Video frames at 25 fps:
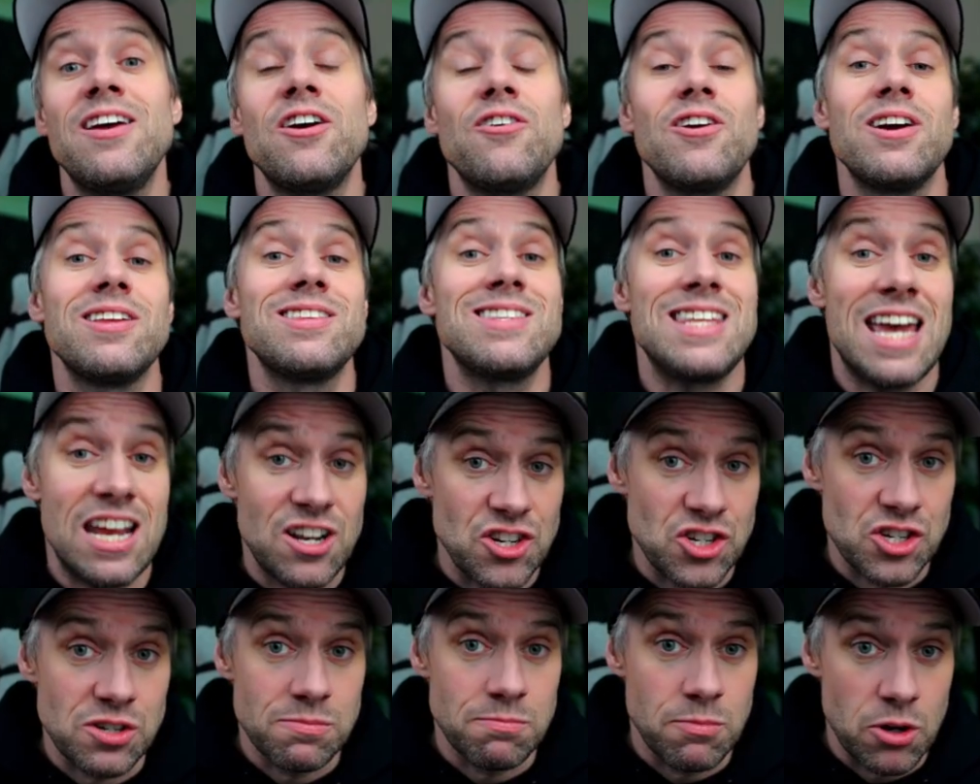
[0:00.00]
their
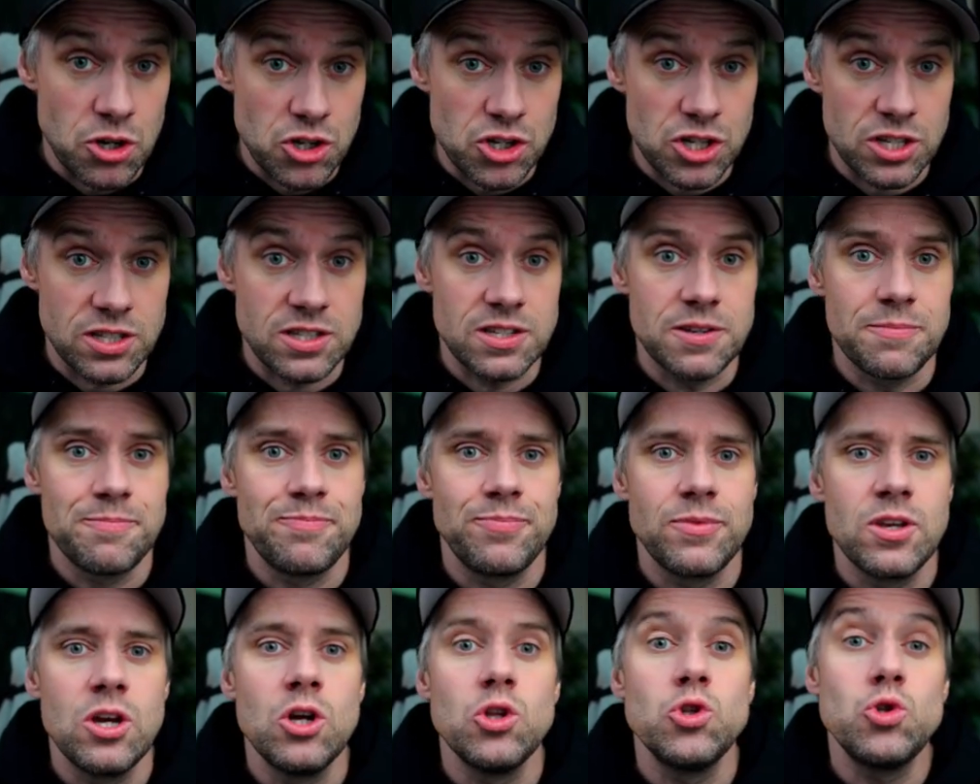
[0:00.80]
attention budget.
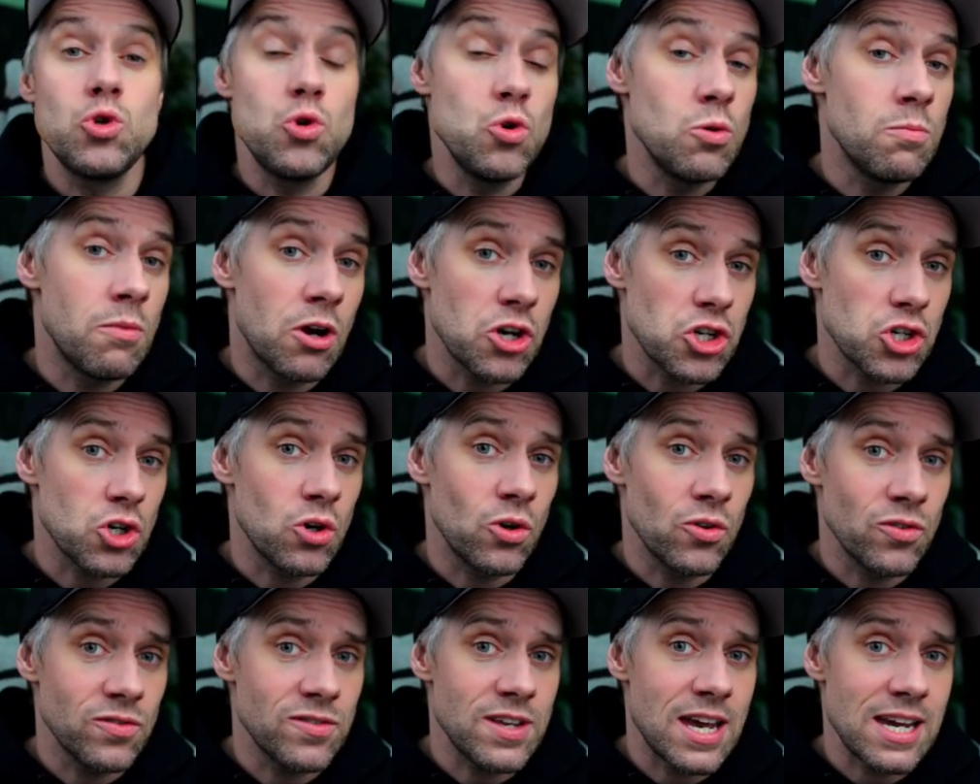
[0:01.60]
Too much
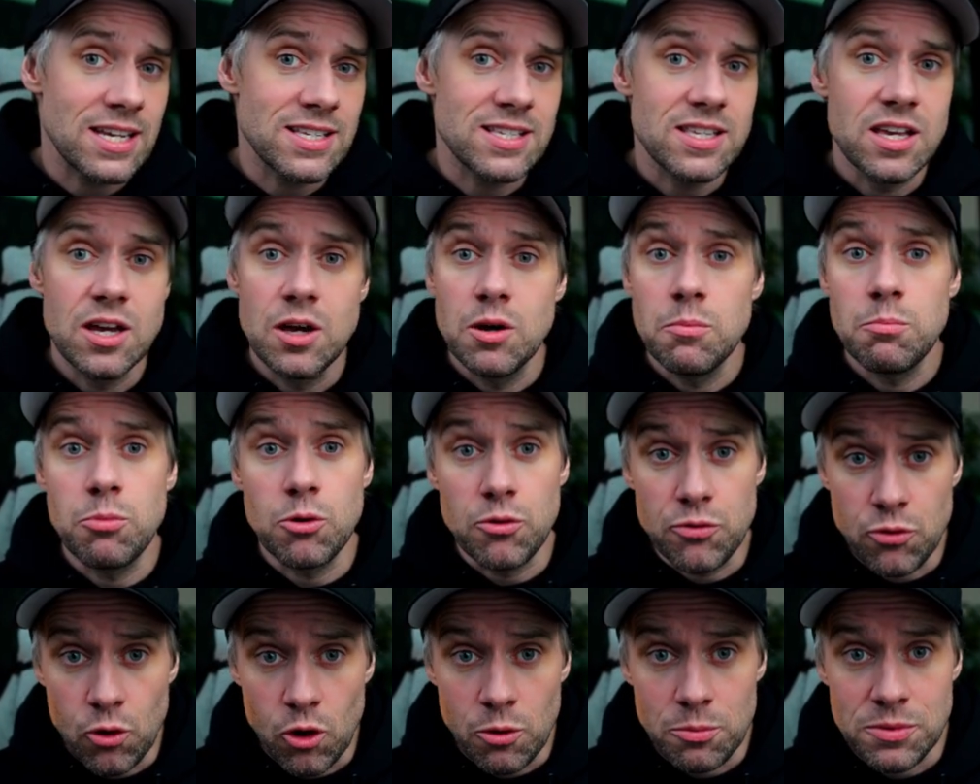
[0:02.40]
context,
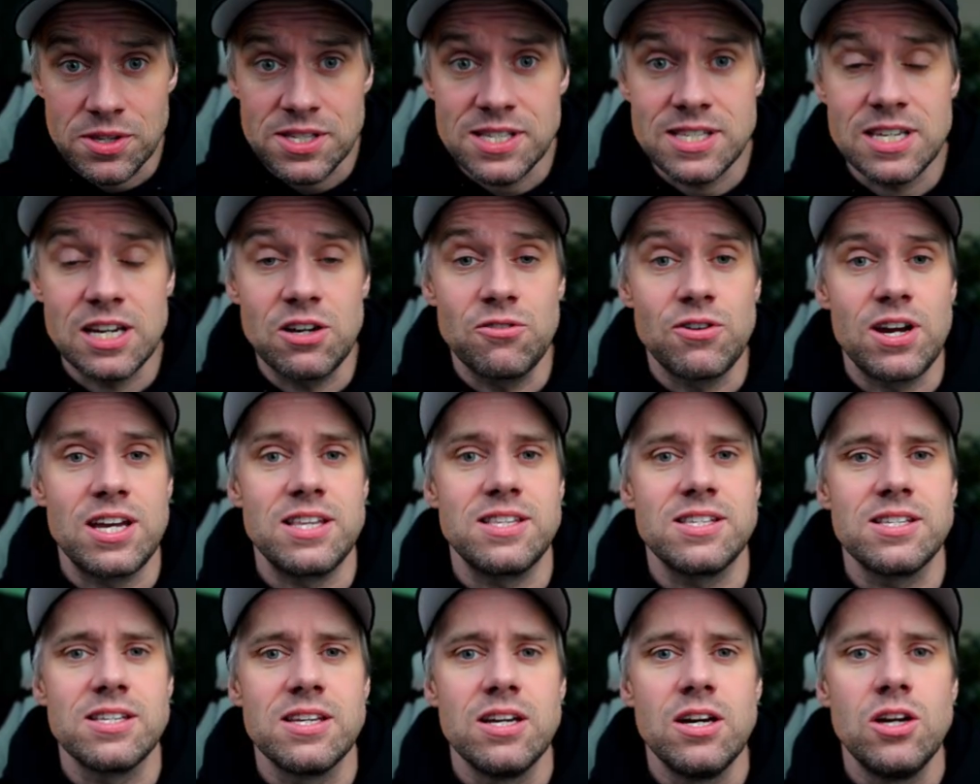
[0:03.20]
performance
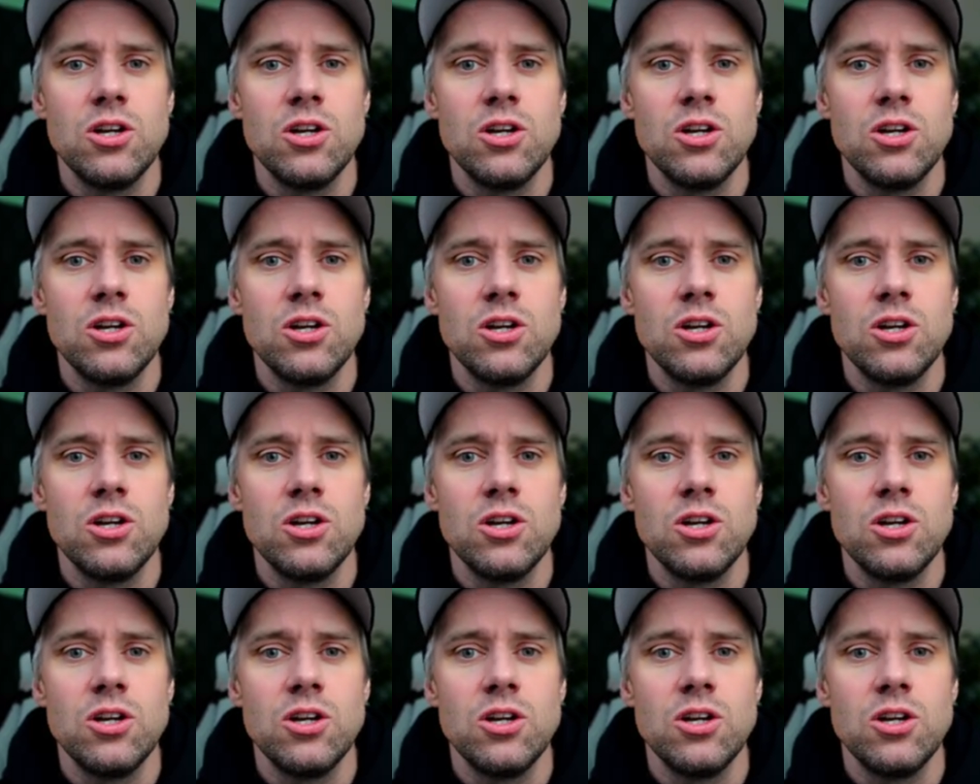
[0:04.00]
degrades.